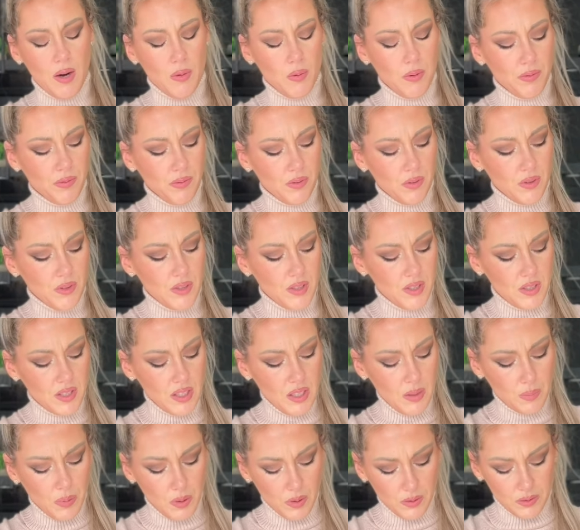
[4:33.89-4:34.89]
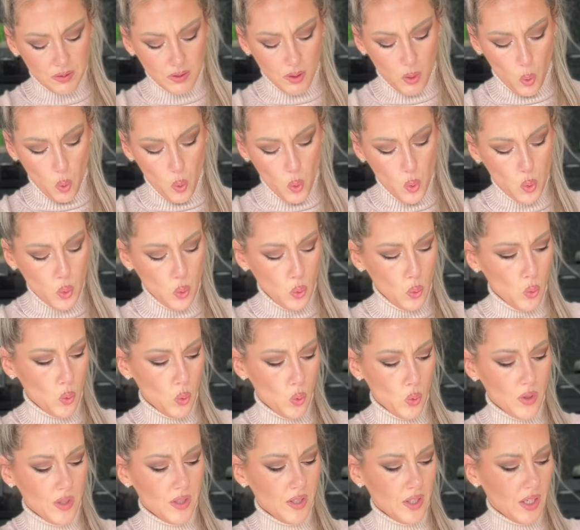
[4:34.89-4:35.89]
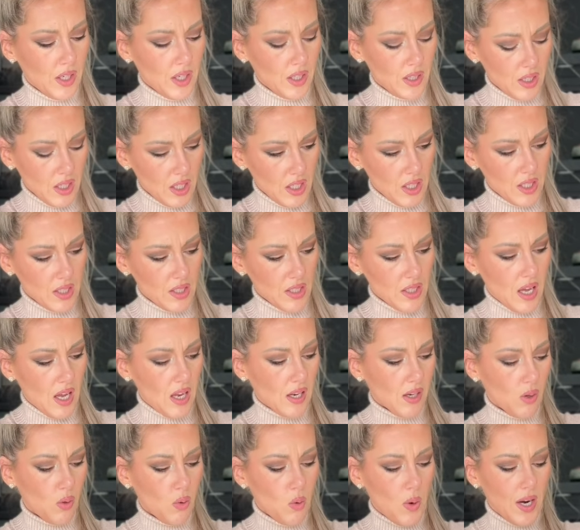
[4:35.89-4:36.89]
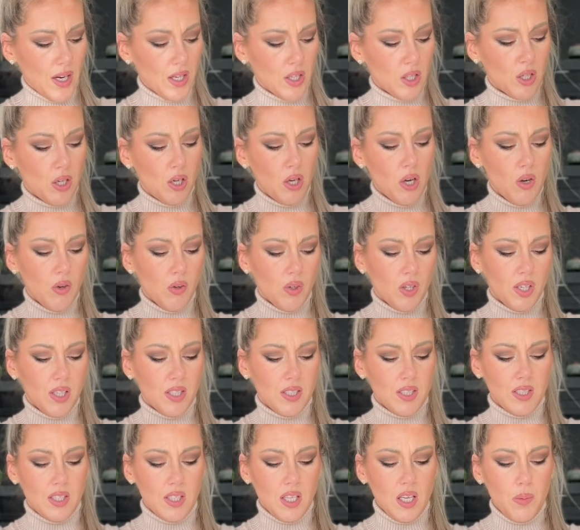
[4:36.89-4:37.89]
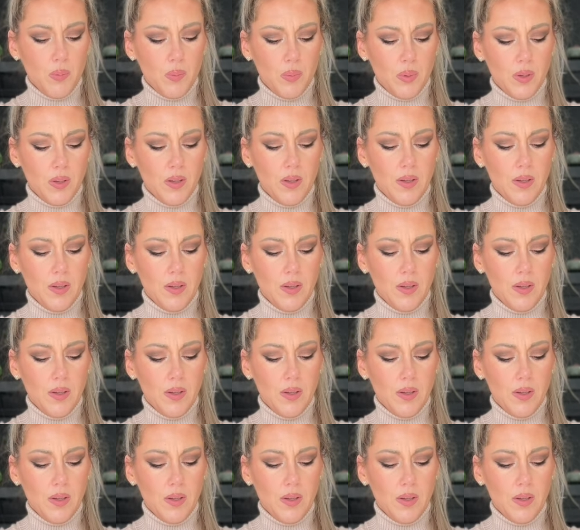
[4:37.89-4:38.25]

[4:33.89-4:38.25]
We've got zip on the, it is a quite long zip.